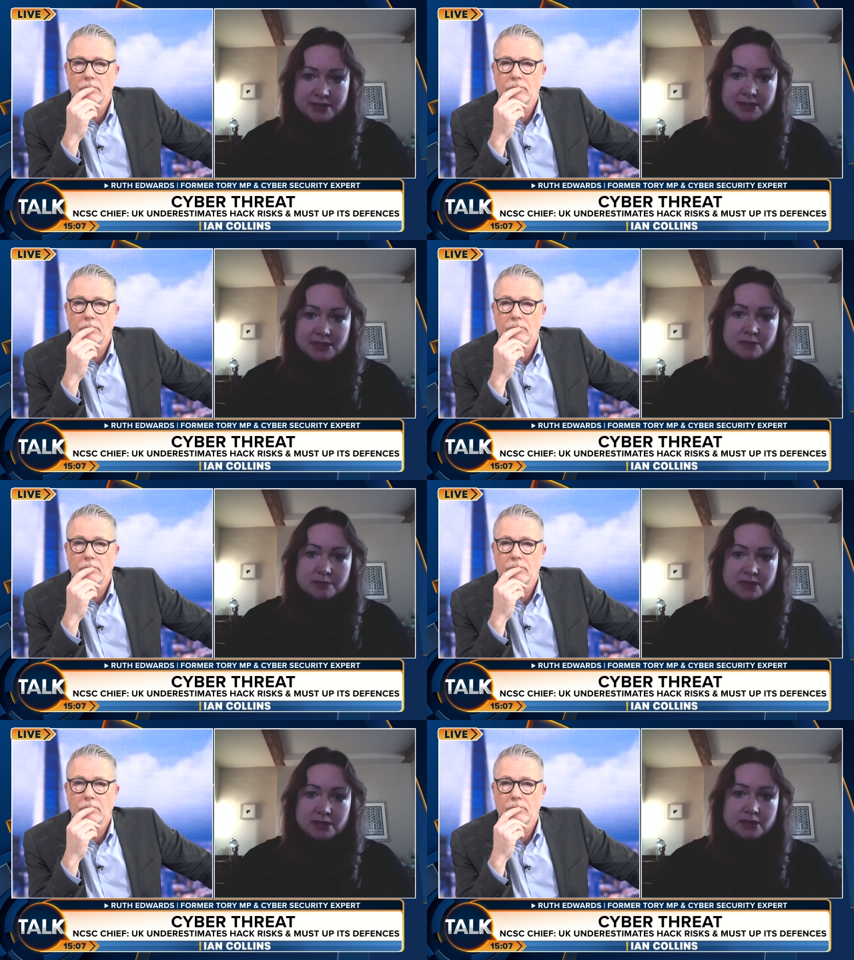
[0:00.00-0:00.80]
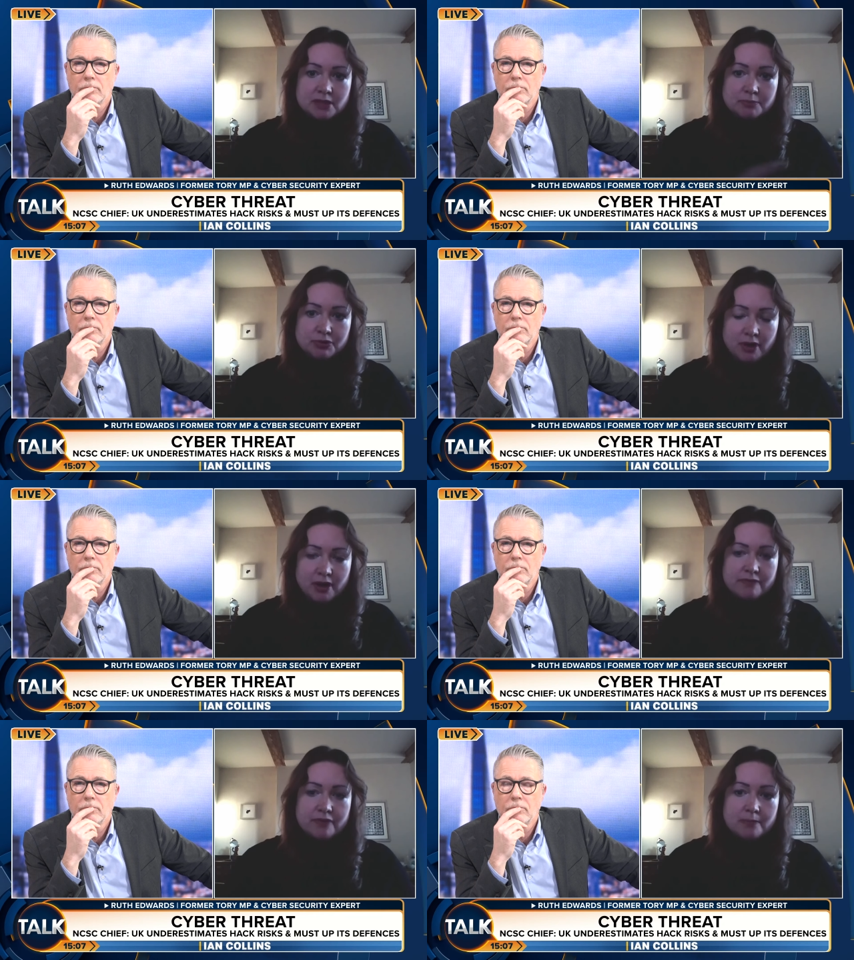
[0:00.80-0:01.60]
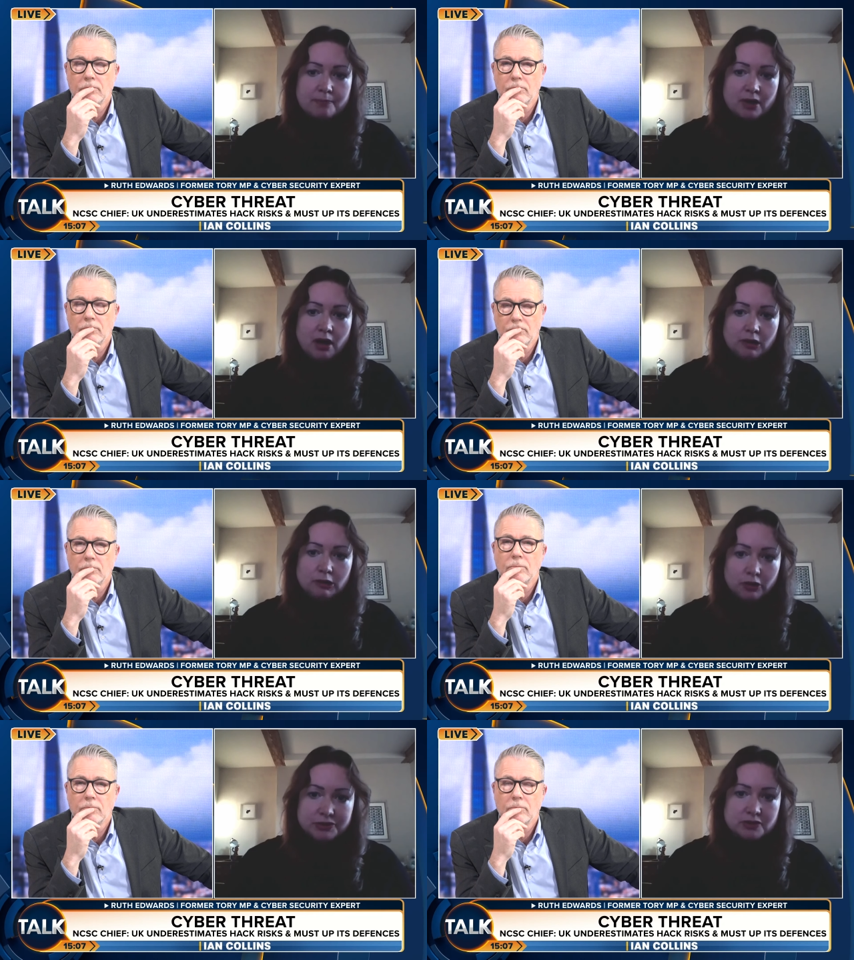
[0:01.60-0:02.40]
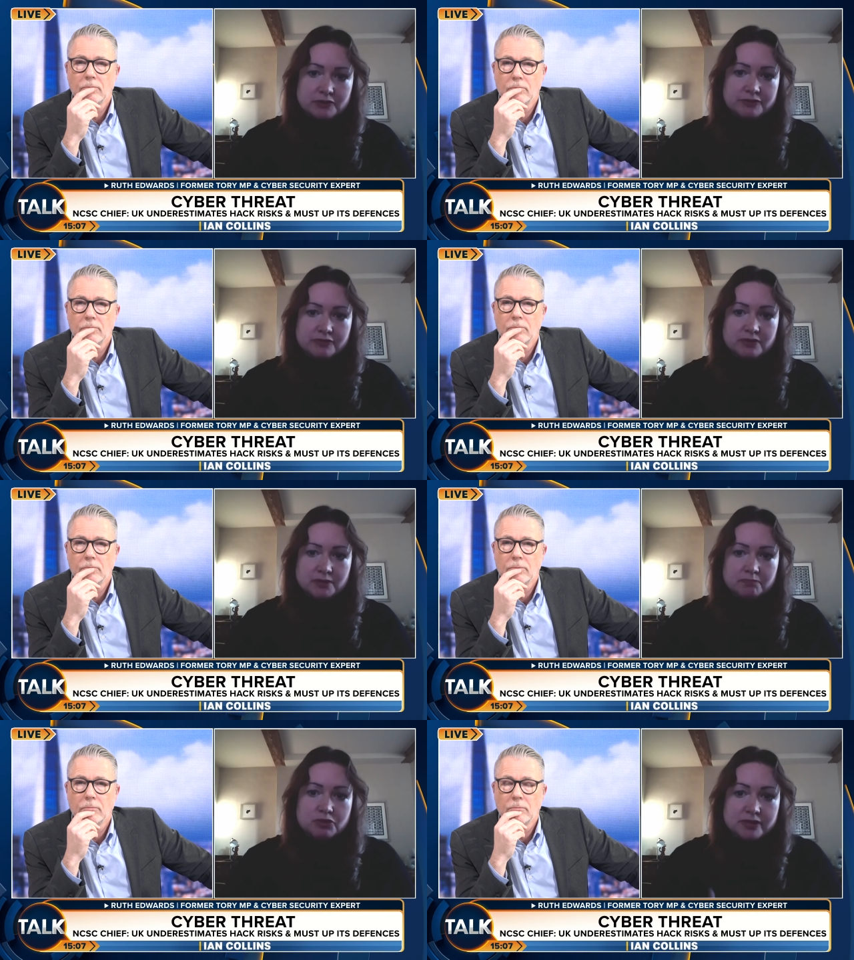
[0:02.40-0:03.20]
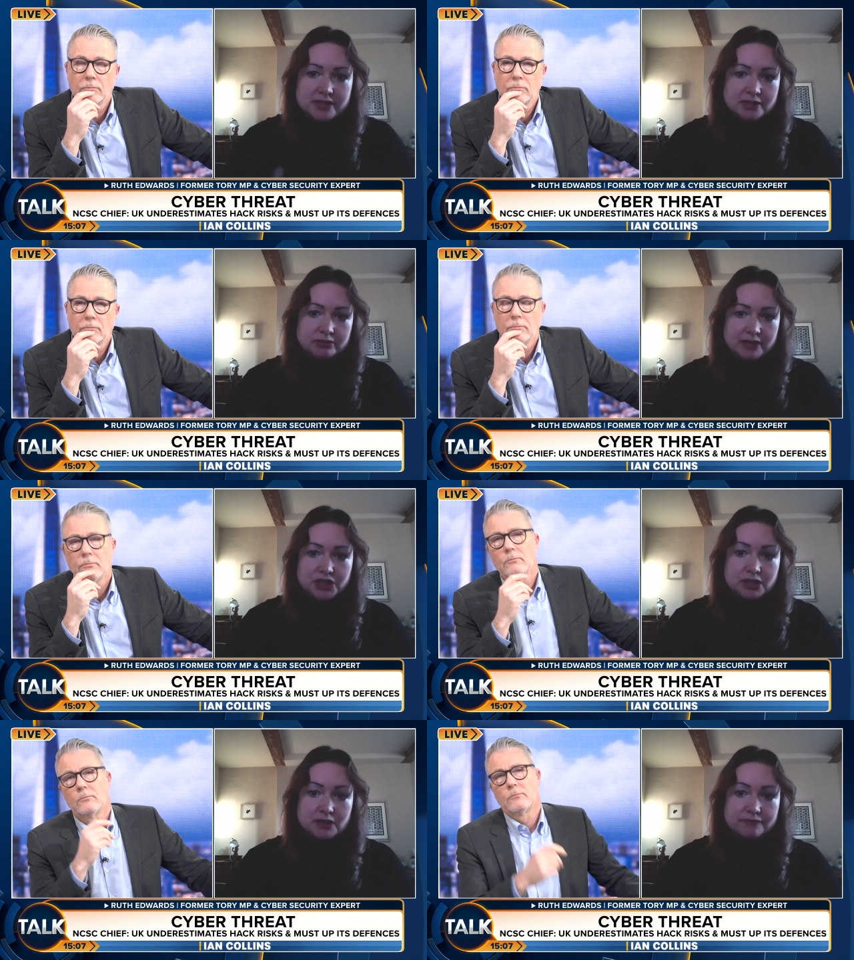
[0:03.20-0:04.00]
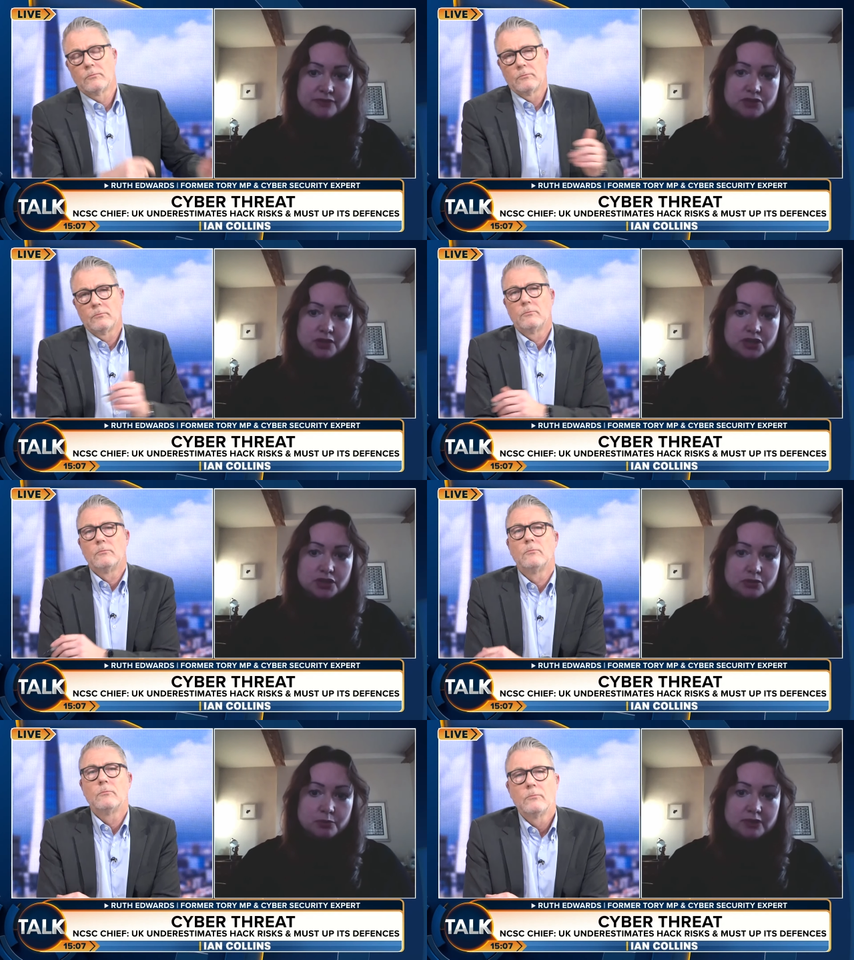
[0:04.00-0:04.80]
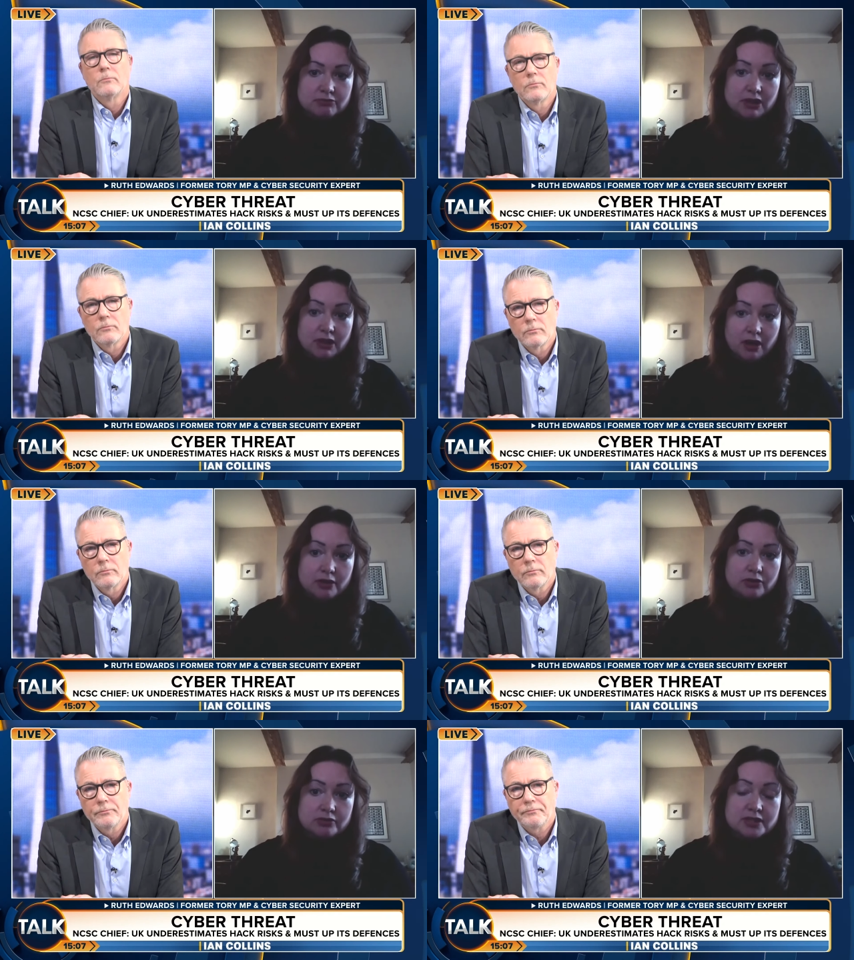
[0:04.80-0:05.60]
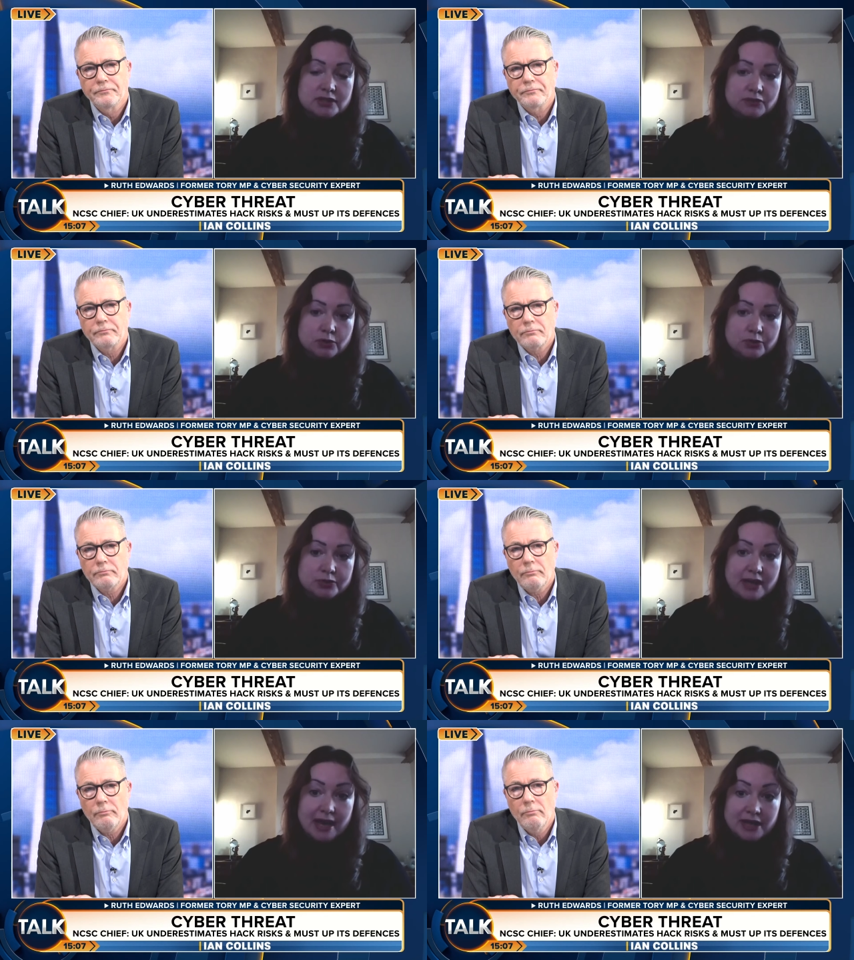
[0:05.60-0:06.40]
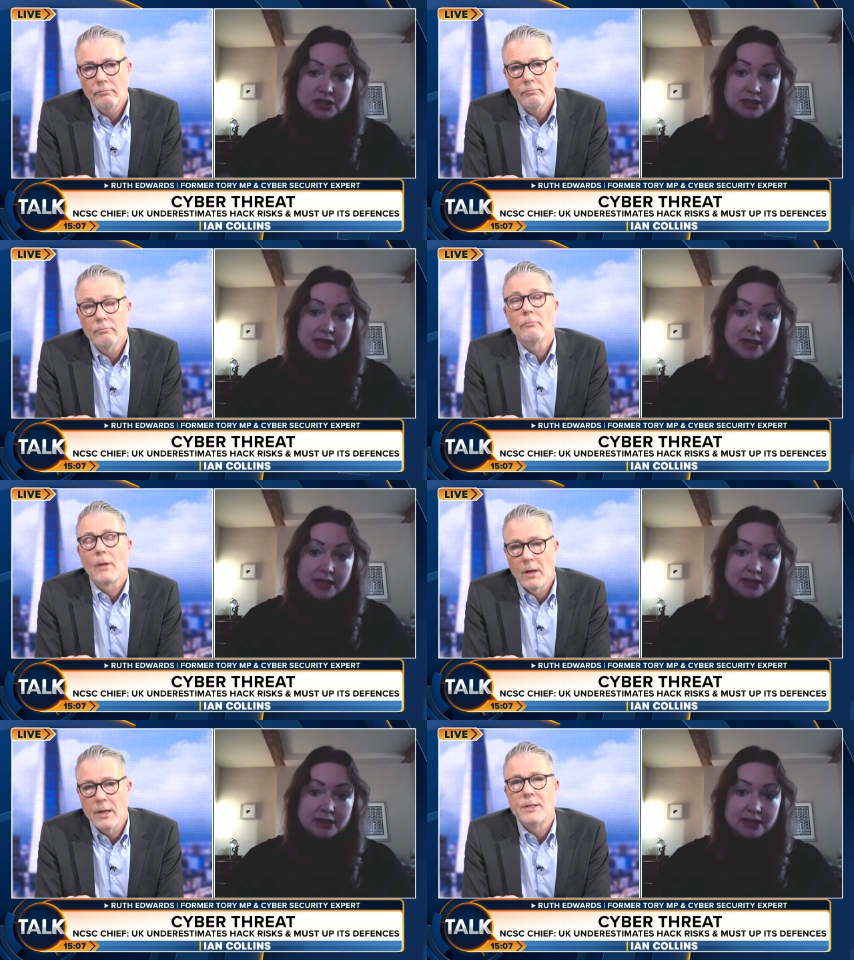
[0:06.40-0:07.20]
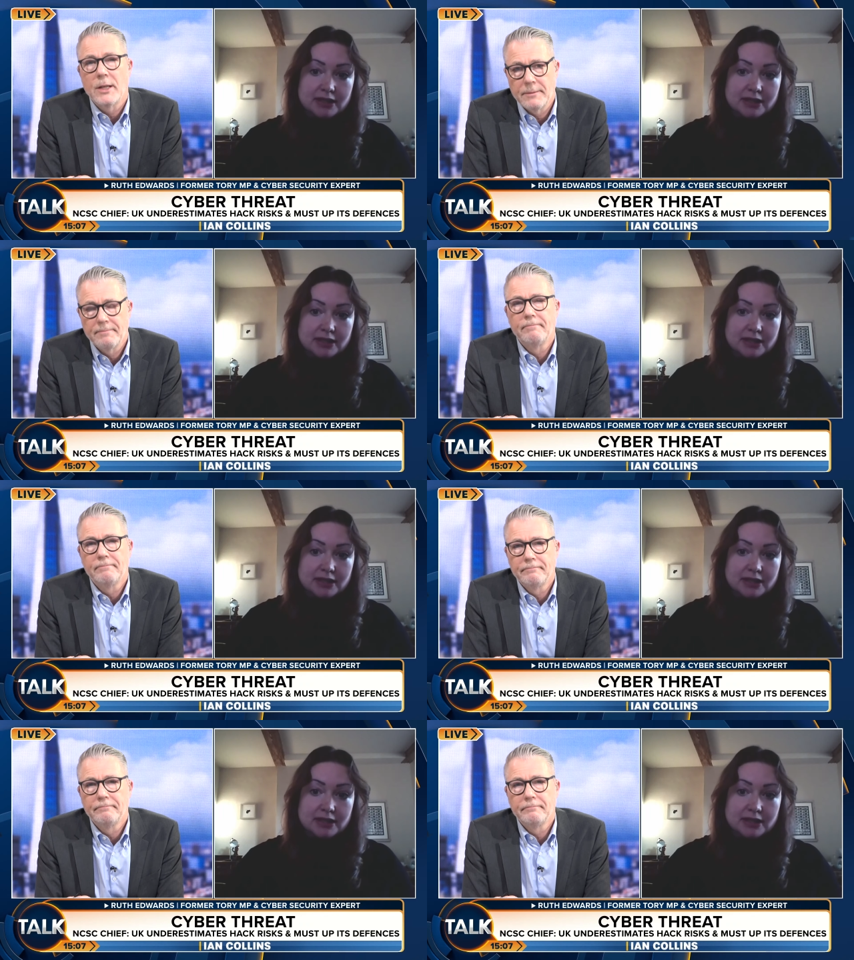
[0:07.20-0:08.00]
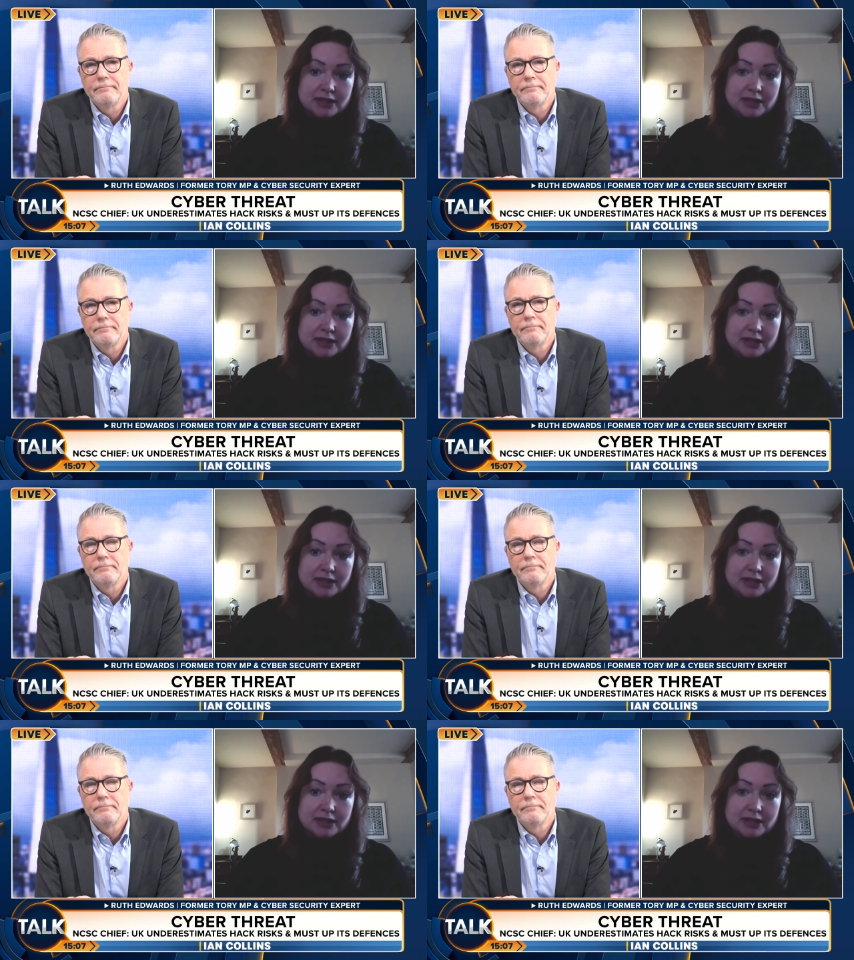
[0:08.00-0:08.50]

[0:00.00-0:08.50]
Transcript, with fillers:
Speaker 1: systems and, and private, but a lot of the critical national infrastructure that we rely on is, of course, actually technically Indeed. in private